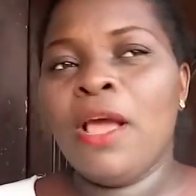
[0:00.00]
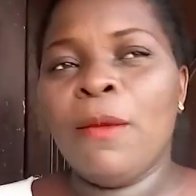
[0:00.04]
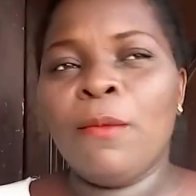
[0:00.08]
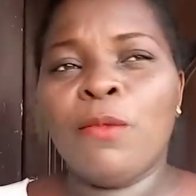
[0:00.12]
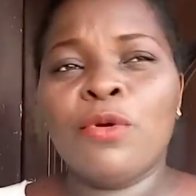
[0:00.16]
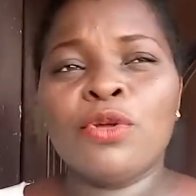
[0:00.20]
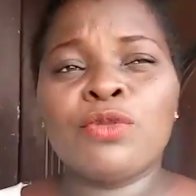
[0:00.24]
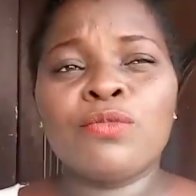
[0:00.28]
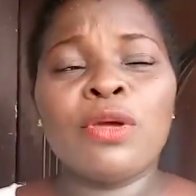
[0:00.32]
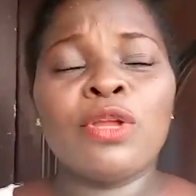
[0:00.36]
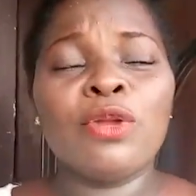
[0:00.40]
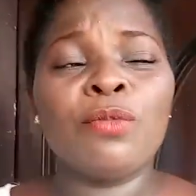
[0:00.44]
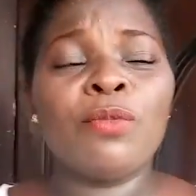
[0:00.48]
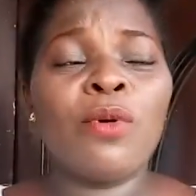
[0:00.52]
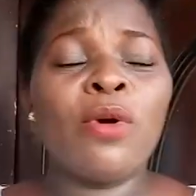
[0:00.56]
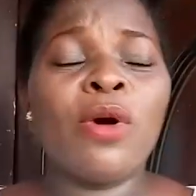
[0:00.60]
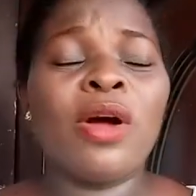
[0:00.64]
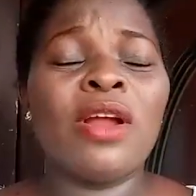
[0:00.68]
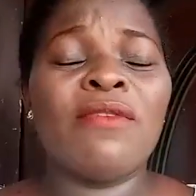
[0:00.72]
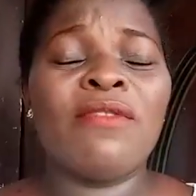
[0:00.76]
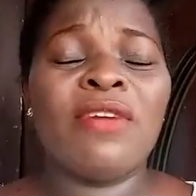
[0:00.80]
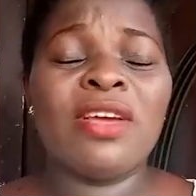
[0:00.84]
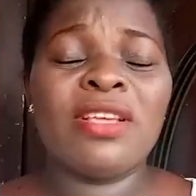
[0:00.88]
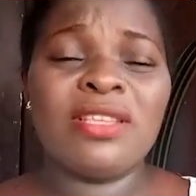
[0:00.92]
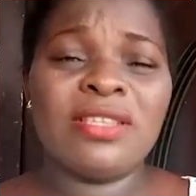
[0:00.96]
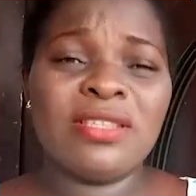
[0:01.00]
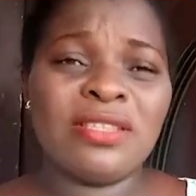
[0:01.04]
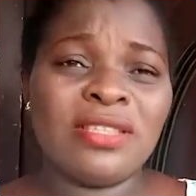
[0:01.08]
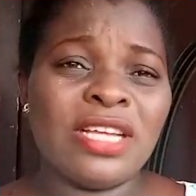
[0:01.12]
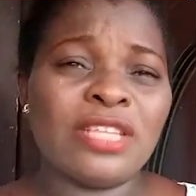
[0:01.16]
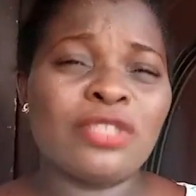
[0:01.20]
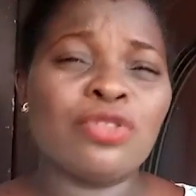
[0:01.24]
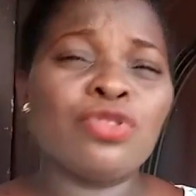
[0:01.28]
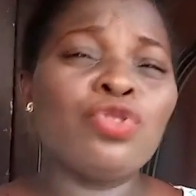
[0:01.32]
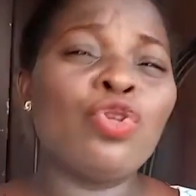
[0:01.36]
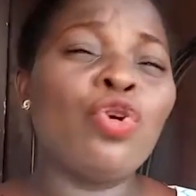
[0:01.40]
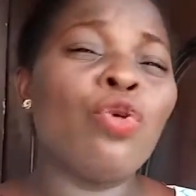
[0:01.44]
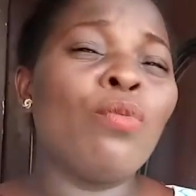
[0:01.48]
But my number one advice is
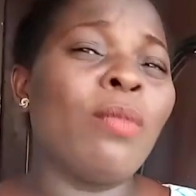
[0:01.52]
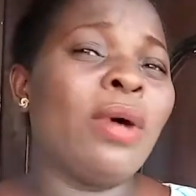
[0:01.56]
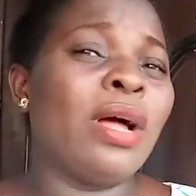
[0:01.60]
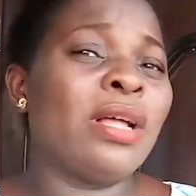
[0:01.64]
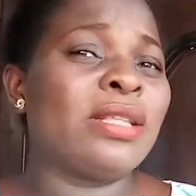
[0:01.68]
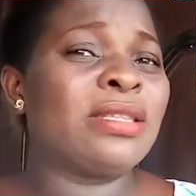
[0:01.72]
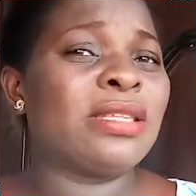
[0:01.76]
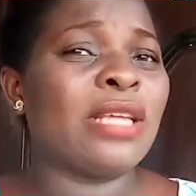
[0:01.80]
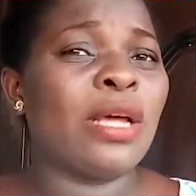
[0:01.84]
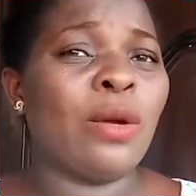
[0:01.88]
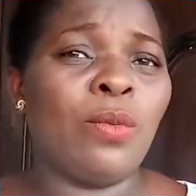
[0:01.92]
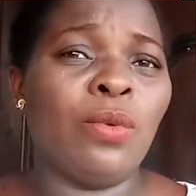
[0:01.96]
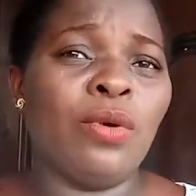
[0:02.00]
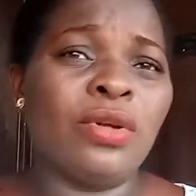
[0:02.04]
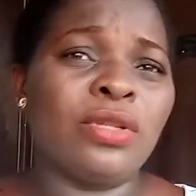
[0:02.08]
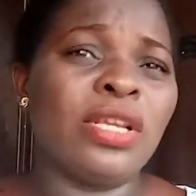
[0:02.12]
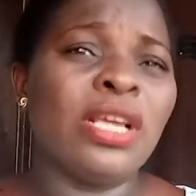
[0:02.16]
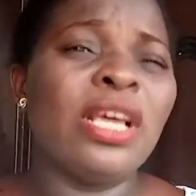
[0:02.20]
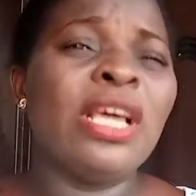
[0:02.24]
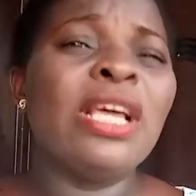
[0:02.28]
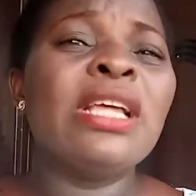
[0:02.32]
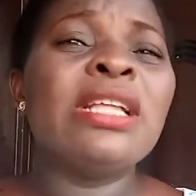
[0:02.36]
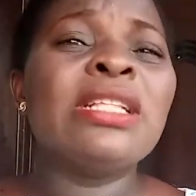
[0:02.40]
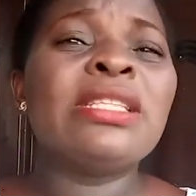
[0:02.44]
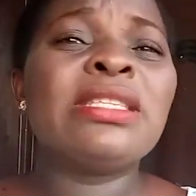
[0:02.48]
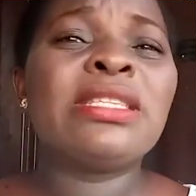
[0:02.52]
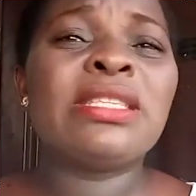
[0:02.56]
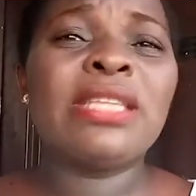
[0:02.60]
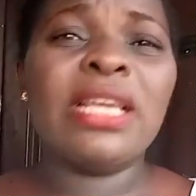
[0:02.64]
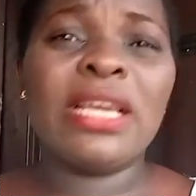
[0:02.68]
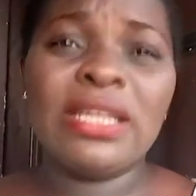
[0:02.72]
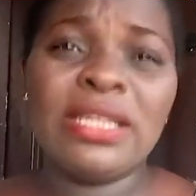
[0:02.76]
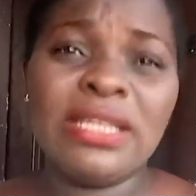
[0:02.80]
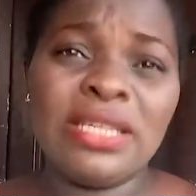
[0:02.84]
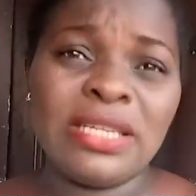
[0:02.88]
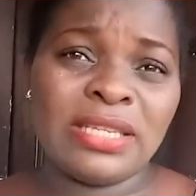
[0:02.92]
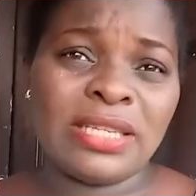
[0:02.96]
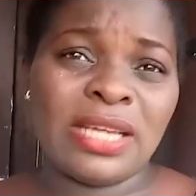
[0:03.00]
that no matter what,
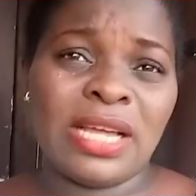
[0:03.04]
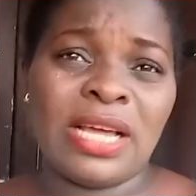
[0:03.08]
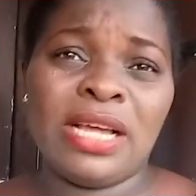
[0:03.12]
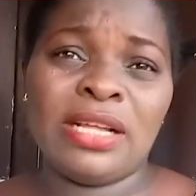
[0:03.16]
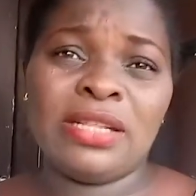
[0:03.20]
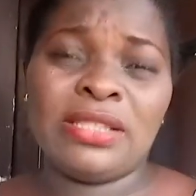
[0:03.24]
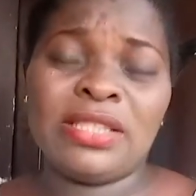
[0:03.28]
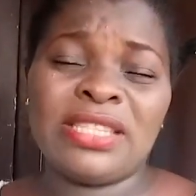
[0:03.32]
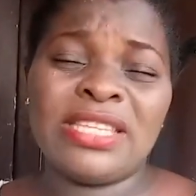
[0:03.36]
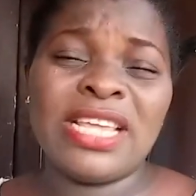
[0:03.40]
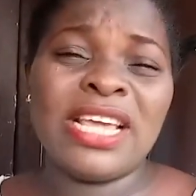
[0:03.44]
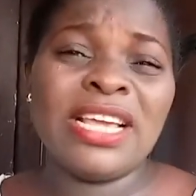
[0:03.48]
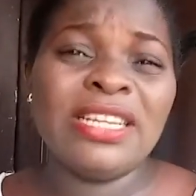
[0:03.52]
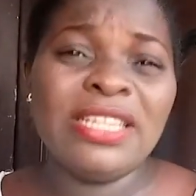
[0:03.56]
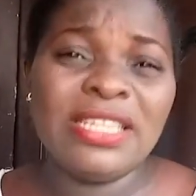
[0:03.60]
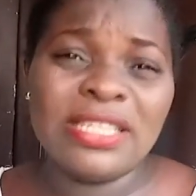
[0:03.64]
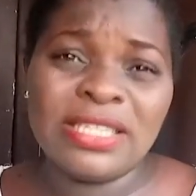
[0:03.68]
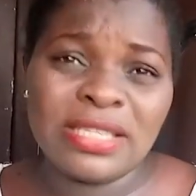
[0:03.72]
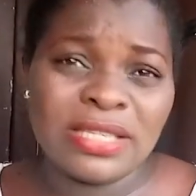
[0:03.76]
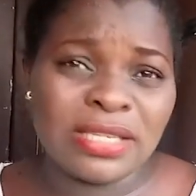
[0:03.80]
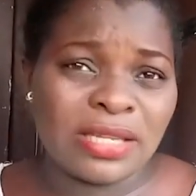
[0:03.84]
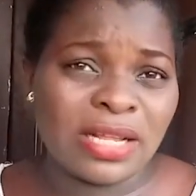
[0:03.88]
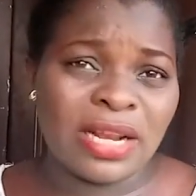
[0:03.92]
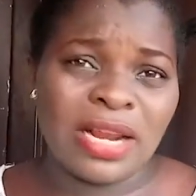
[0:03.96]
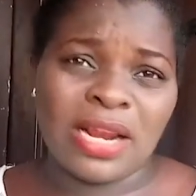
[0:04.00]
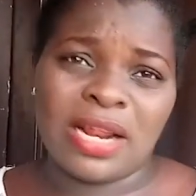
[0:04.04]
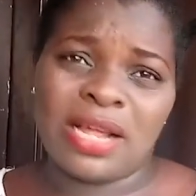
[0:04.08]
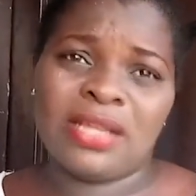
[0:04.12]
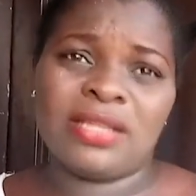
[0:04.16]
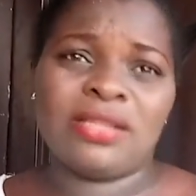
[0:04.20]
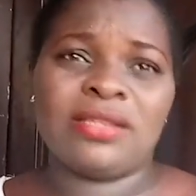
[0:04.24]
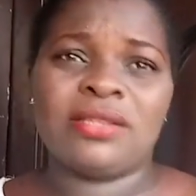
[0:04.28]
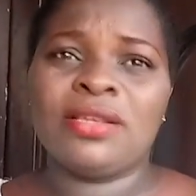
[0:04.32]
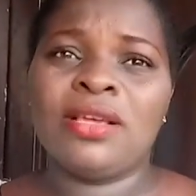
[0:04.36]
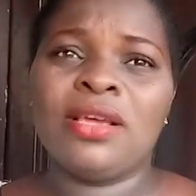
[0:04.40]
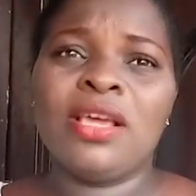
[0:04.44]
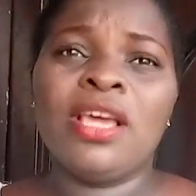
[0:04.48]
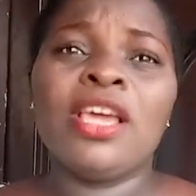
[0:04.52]
take this
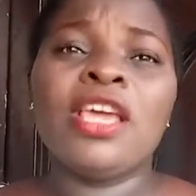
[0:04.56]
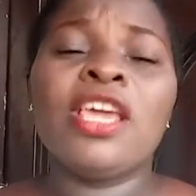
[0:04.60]
class.